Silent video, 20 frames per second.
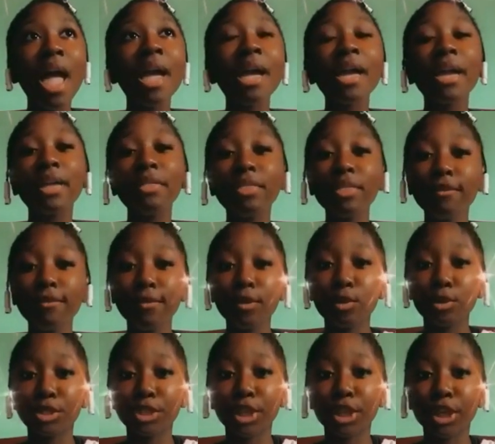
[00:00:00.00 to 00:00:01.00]
In the
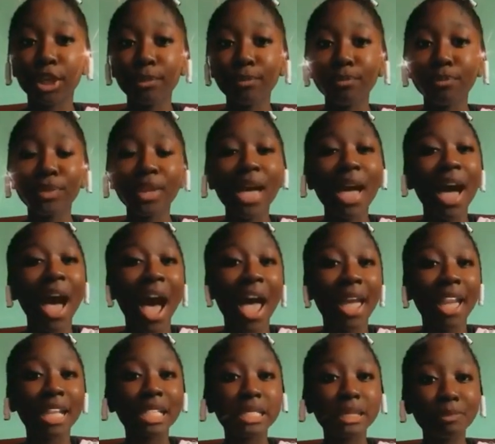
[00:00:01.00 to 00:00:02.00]
future,
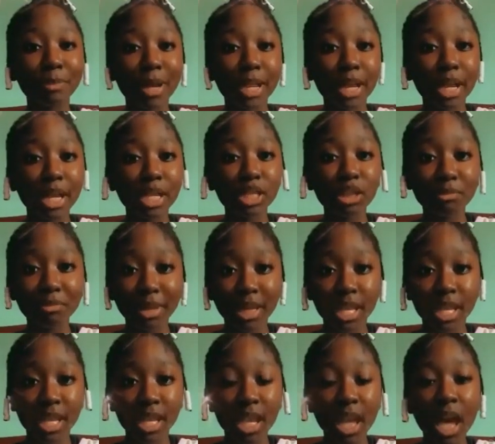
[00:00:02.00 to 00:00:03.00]
I aspire to
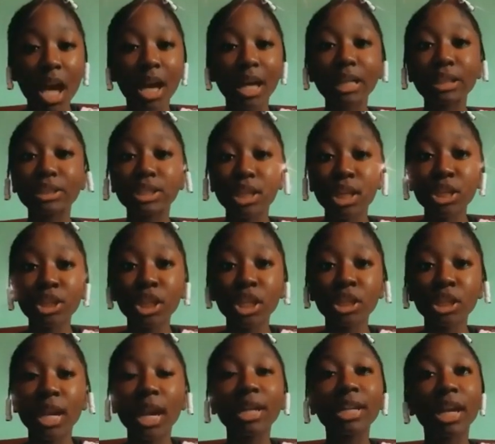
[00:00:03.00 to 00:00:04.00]
be a surgeon
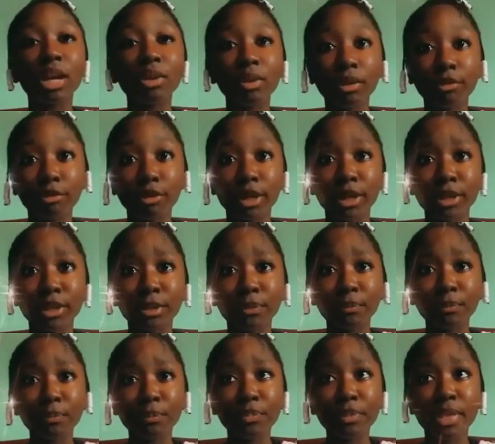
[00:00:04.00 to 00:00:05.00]
and a reverend.
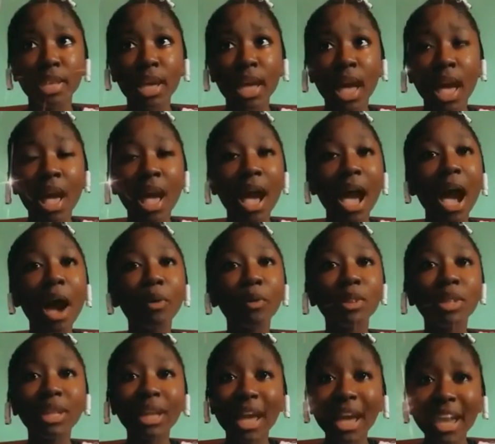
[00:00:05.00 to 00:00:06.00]
I would
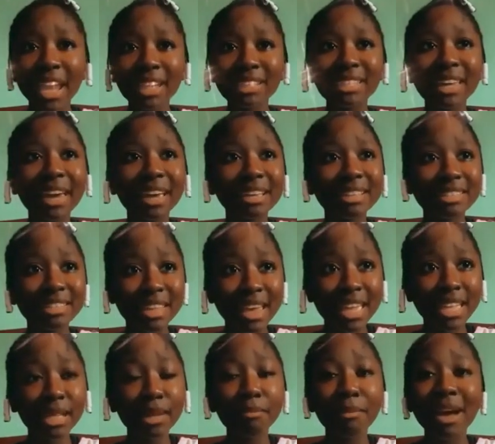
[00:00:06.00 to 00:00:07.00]
like to
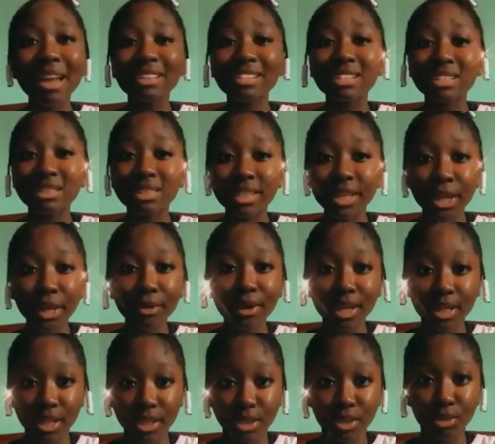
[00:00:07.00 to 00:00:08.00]
extend my sincere
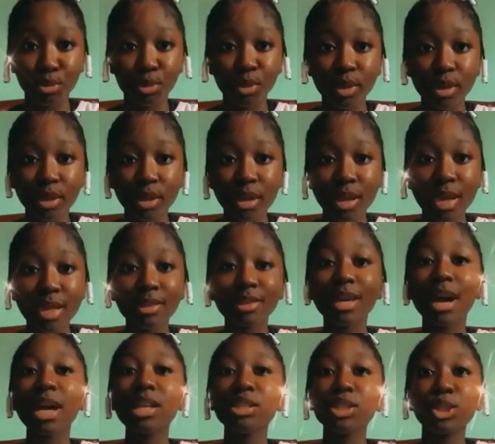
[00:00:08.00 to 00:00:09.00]
gratitude to
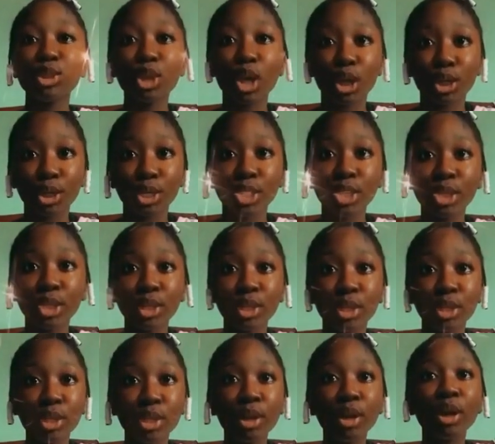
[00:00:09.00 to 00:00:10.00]
Auntie Donna,
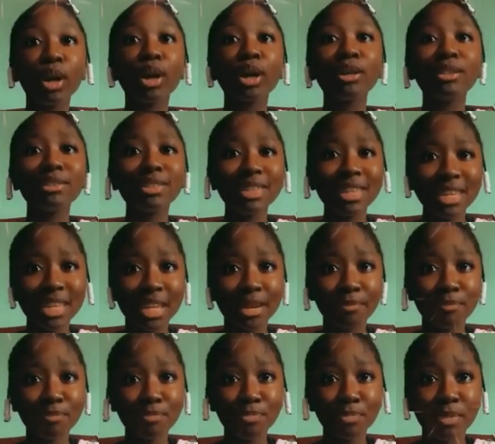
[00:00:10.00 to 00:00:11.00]
her team,
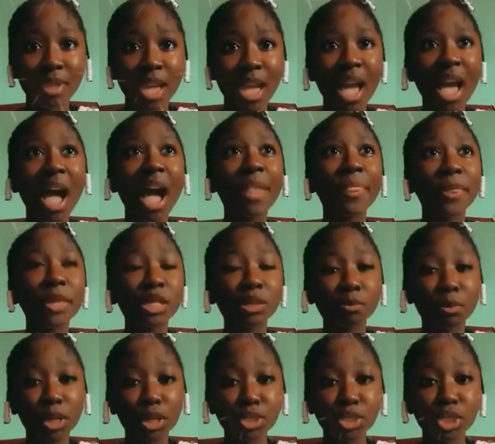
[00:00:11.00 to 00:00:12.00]
and the
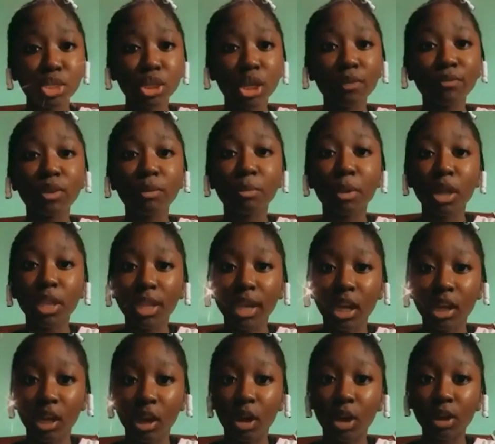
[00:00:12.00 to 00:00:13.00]
sponsors of the
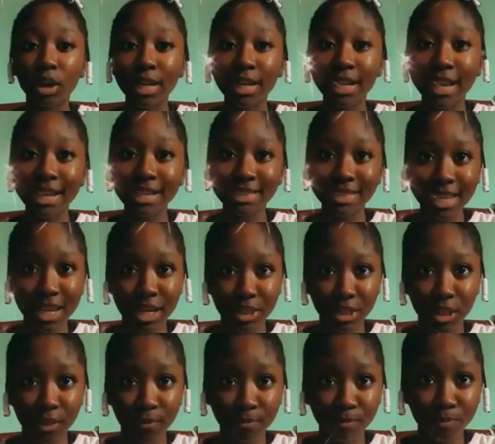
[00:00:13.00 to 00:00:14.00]
Pollyanna
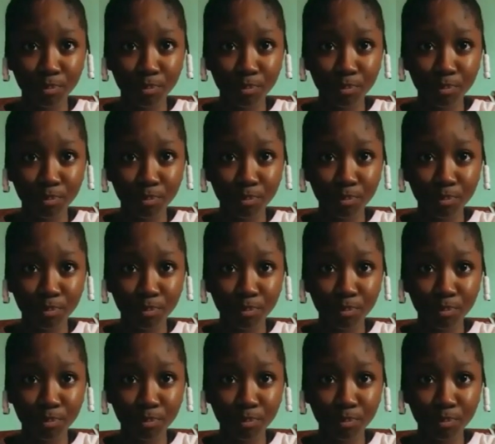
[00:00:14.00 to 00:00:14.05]
organization.